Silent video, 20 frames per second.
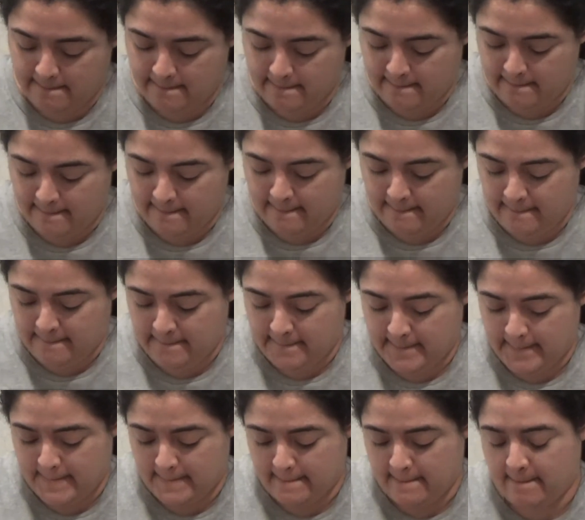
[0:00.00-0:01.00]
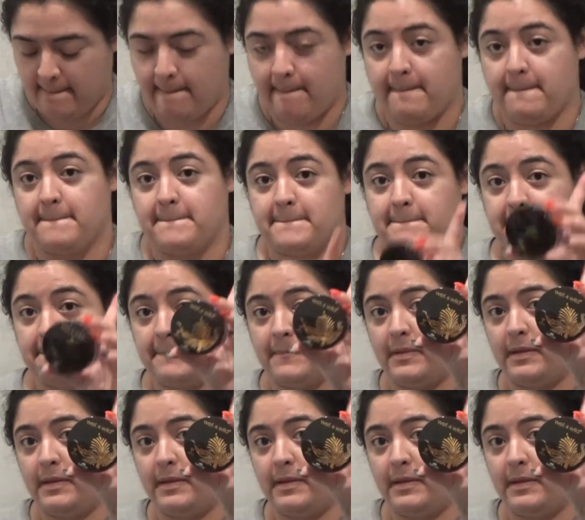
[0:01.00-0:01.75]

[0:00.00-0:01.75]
Nothing is said.